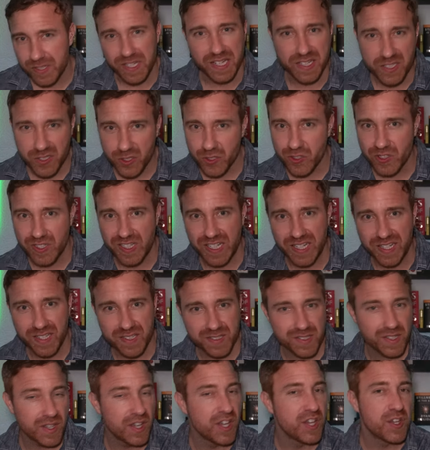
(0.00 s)
extra
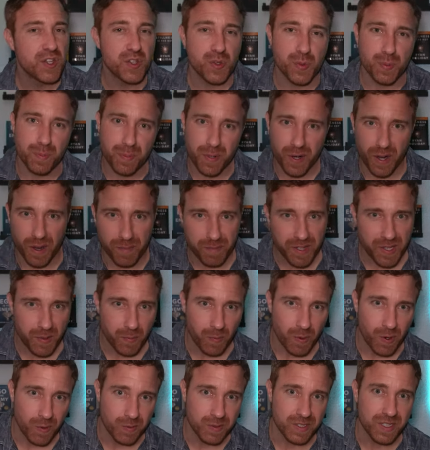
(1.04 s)
days. You probably
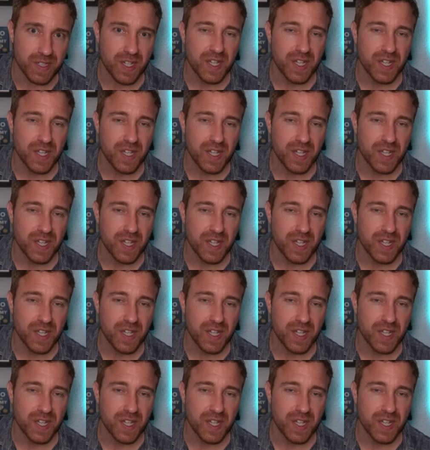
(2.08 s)
won't.